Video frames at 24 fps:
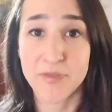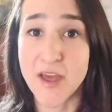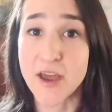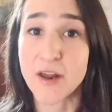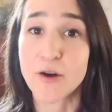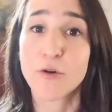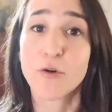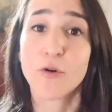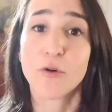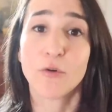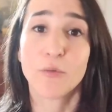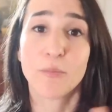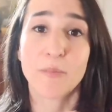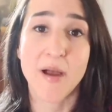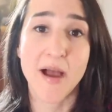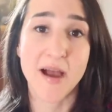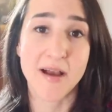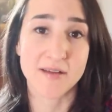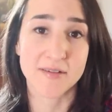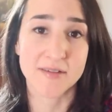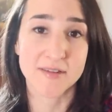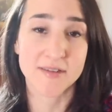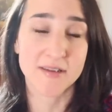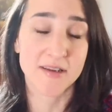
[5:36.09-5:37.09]
that whole
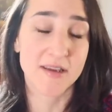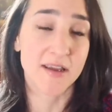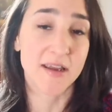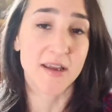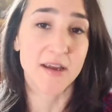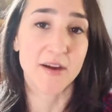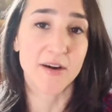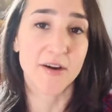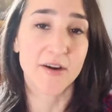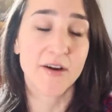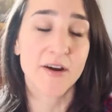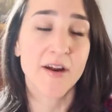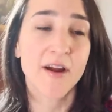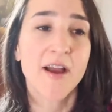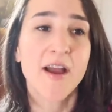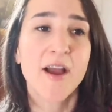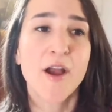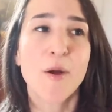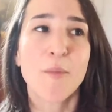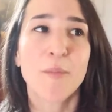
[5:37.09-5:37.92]
past year.